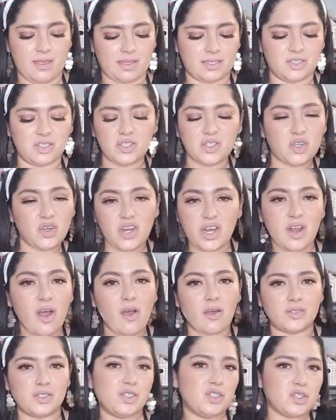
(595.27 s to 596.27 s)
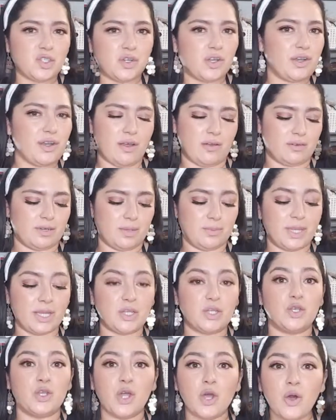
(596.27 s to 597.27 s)
just turn it on, I'm
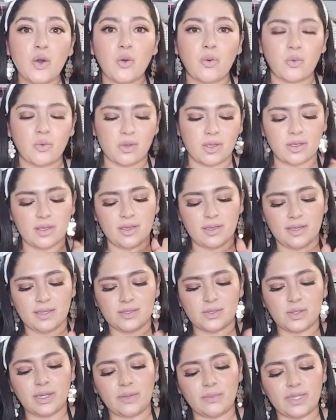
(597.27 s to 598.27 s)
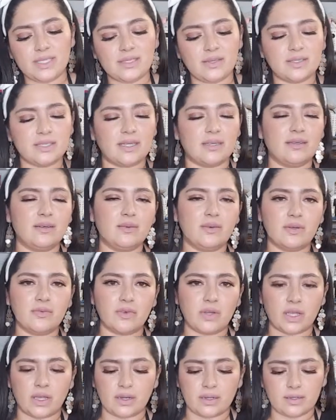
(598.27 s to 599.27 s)
like, no. So anyways, I was like, you know what,
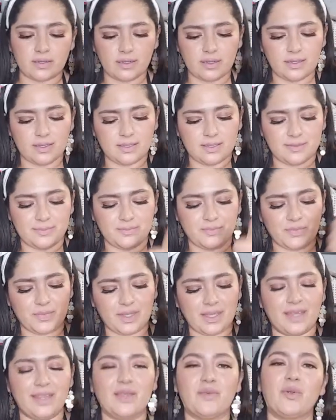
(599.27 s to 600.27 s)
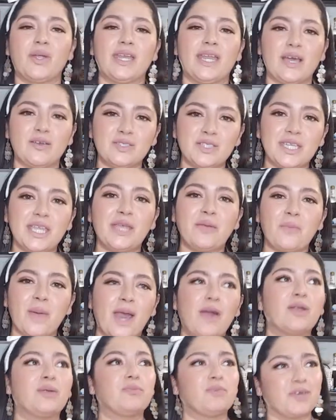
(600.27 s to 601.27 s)
forget it. And then right now she came
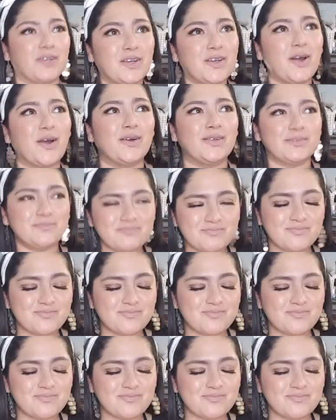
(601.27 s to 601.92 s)
out and put it on.